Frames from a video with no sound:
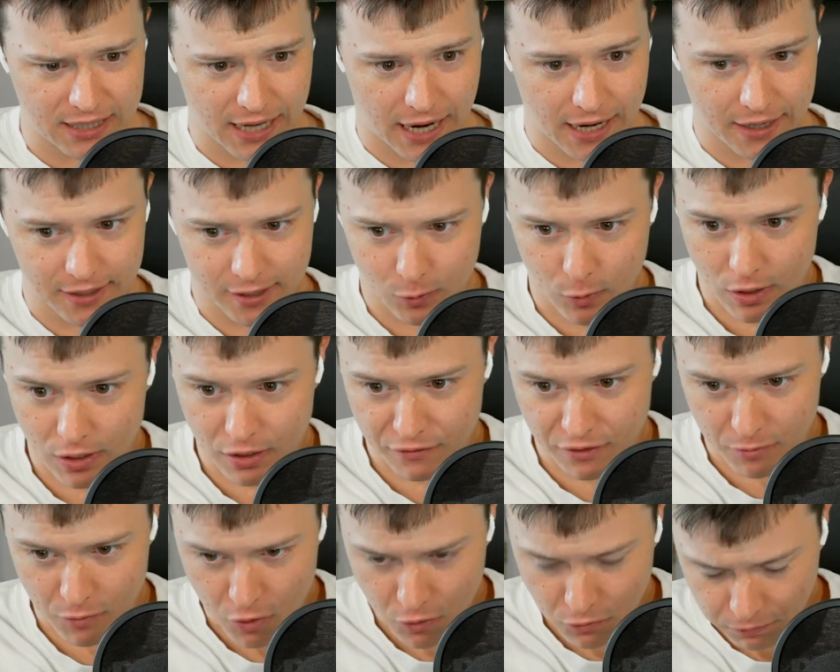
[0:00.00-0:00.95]
dense one of
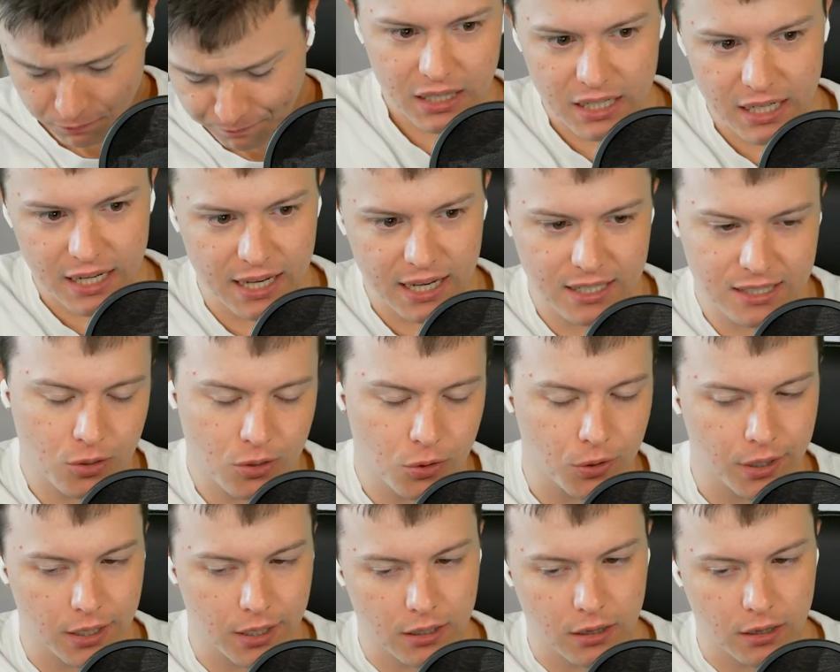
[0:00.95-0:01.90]
them all,
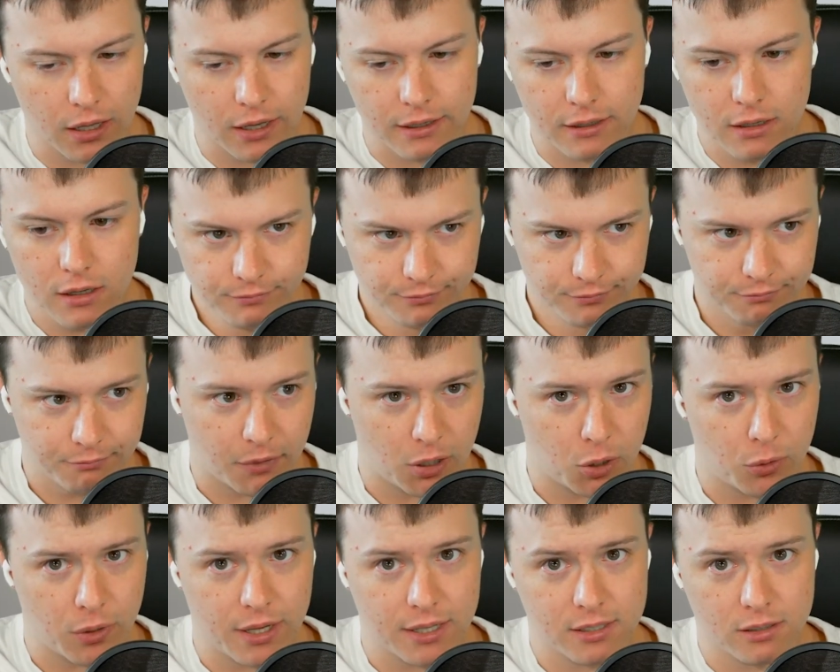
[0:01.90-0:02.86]
excluding like
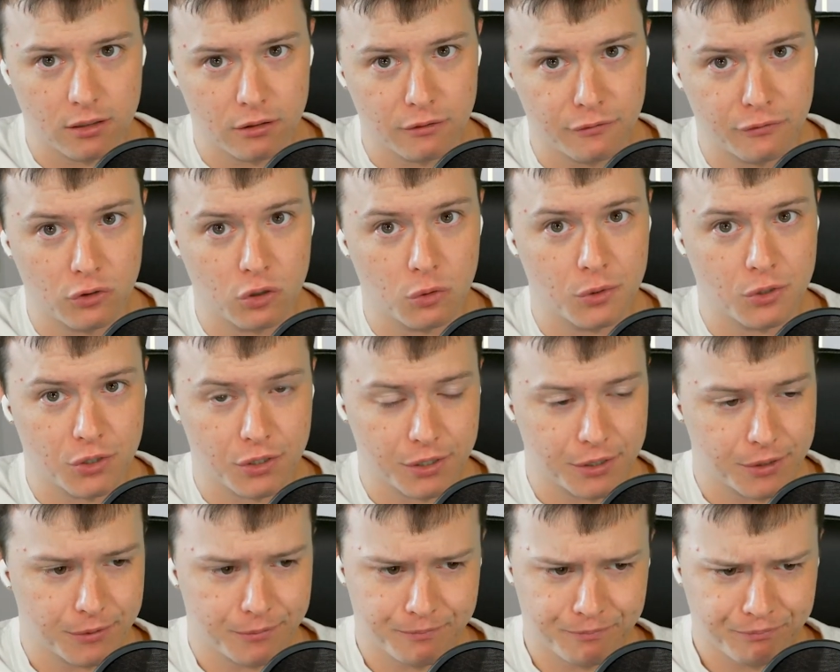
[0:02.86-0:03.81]
Metal Gear Solid 4, which
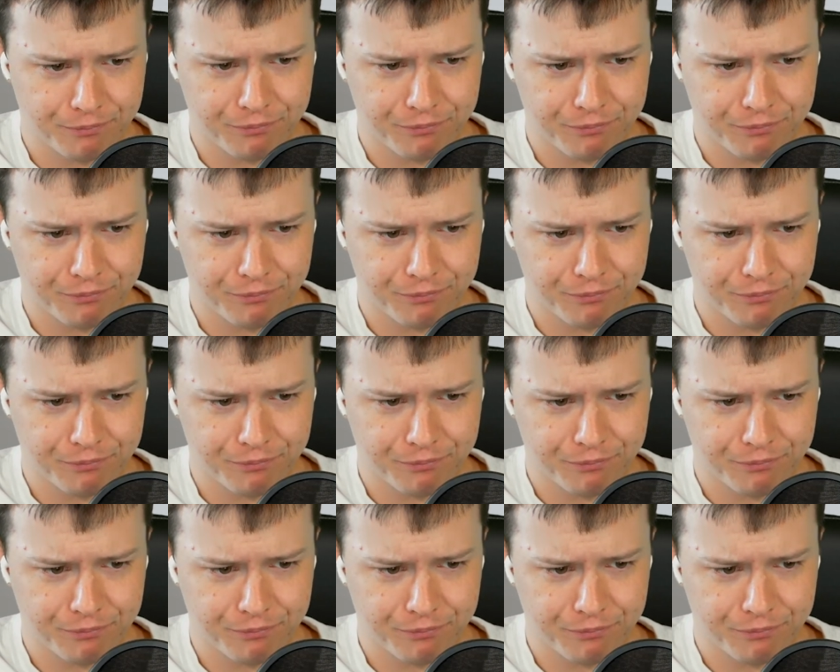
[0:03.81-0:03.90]
is